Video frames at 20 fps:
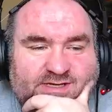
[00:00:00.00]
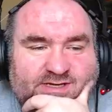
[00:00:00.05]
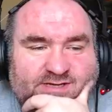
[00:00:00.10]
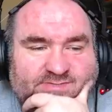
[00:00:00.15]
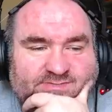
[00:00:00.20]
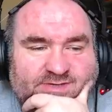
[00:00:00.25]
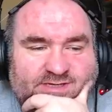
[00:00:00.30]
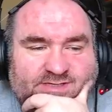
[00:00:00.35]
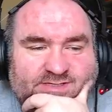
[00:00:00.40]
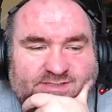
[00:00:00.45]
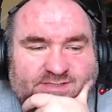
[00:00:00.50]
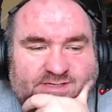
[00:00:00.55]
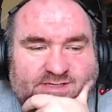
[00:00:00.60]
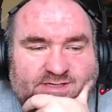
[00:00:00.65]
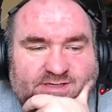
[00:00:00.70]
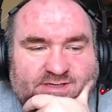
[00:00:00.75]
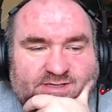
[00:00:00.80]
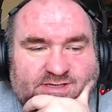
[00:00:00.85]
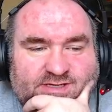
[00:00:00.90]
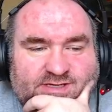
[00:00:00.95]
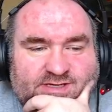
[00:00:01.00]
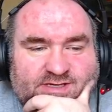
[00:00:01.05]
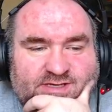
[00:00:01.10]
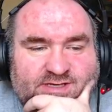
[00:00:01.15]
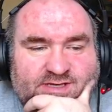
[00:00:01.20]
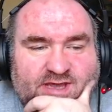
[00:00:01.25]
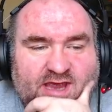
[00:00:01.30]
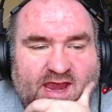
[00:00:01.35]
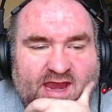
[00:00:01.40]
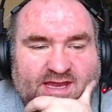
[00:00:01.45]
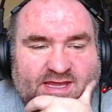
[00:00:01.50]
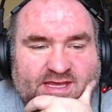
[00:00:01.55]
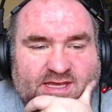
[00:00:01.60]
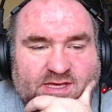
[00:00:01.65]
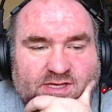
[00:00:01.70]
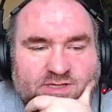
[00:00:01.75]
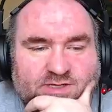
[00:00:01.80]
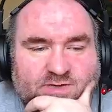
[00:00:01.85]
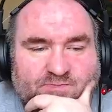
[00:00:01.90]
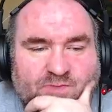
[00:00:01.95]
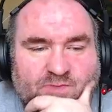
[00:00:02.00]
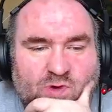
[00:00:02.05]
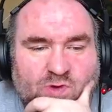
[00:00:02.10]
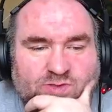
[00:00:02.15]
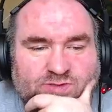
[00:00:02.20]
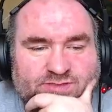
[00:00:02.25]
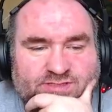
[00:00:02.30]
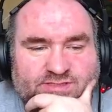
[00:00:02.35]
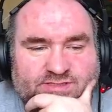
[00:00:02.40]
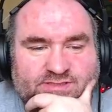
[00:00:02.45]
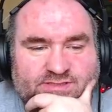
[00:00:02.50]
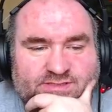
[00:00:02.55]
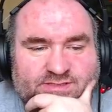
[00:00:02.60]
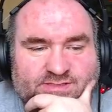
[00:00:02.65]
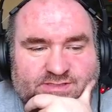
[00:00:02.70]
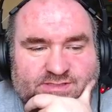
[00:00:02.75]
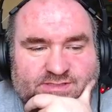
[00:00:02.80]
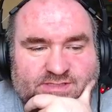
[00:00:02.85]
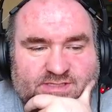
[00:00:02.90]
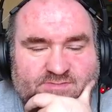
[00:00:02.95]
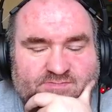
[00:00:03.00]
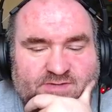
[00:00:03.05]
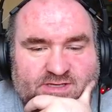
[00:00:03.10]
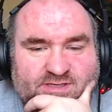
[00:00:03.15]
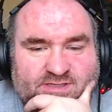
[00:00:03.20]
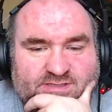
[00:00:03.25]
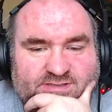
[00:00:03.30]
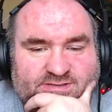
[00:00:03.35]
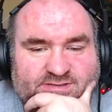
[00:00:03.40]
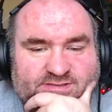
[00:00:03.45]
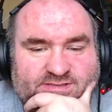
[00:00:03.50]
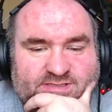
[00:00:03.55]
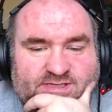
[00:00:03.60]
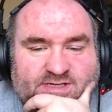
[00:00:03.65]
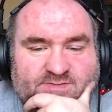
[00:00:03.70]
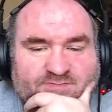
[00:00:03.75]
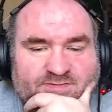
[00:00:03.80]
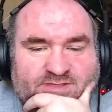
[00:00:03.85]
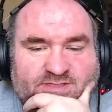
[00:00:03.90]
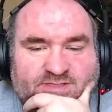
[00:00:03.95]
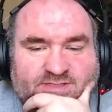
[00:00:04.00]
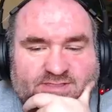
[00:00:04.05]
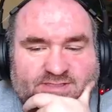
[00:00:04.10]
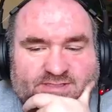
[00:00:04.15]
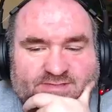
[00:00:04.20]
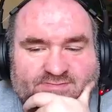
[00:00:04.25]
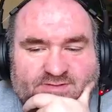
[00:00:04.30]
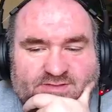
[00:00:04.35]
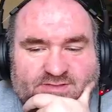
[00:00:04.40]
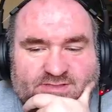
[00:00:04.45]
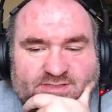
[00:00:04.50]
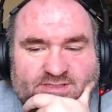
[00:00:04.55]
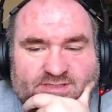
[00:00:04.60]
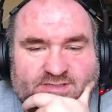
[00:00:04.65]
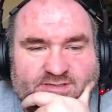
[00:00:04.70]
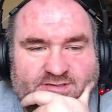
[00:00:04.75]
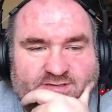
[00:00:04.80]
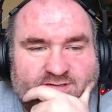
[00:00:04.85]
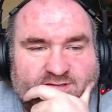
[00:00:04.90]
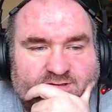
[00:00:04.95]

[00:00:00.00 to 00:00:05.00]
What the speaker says: And I'm guessing the angular portions are something that's set up a little differently.